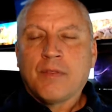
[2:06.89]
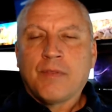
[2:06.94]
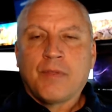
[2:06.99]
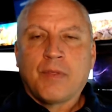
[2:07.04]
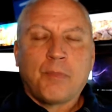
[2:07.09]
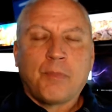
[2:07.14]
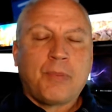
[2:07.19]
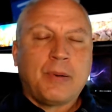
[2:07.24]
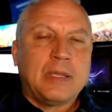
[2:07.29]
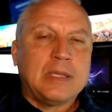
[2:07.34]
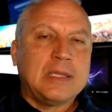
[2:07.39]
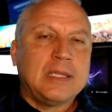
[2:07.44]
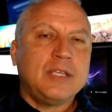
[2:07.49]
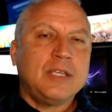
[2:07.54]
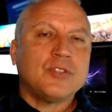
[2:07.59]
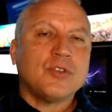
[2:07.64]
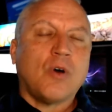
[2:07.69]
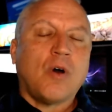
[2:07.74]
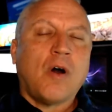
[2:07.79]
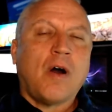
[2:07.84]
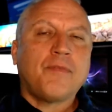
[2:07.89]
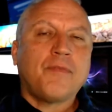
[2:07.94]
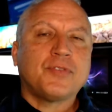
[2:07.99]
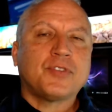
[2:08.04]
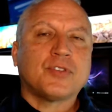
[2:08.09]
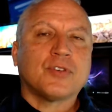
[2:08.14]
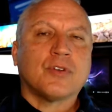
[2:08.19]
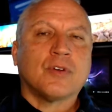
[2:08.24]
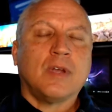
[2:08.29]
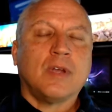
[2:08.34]
The police
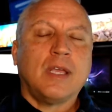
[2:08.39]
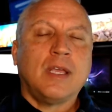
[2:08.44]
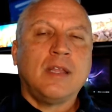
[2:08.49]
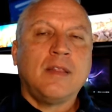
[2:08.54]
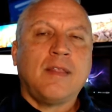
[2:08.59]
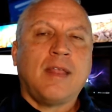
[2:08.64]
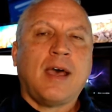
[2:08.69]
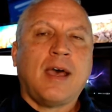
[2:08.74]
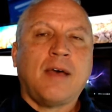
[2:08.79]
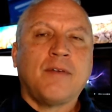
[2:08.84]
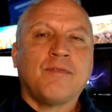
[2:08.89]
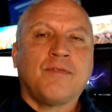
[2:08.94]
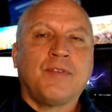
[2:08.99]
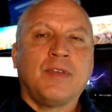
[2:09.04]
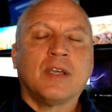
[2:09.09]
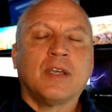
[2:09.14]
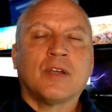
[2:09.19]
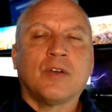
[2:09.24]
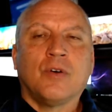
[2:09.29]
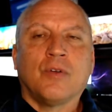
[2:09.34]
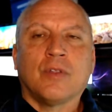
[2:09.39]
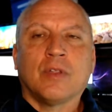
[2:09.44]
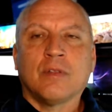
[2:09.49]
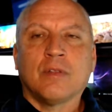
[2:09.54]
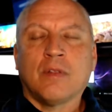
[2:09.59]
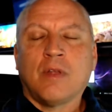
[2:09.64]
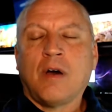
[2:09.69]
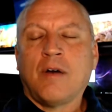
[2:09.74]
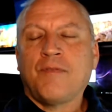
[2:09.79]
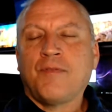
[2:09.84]
officer in that vehicle, the
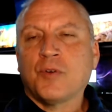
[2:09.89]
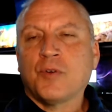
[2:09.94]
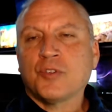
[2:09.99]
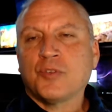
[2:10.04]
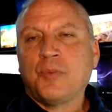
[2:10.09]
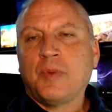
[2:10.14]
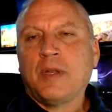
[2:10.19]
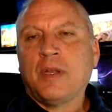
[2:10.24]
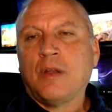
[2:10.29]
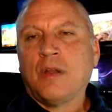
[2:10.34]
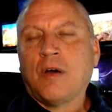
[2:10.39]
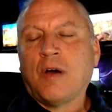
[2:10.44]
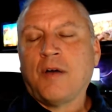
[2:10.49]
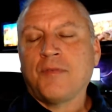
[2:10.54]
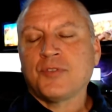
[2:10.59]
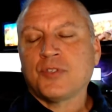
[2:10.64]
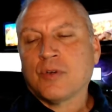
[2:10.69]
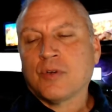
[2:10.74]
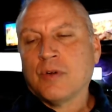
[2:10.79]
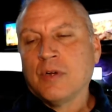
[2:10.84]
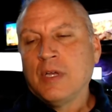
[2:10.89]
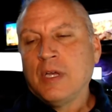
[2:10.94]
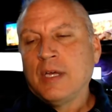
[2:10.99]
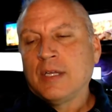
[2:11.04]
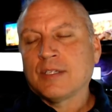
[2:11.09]
law enforcement officer,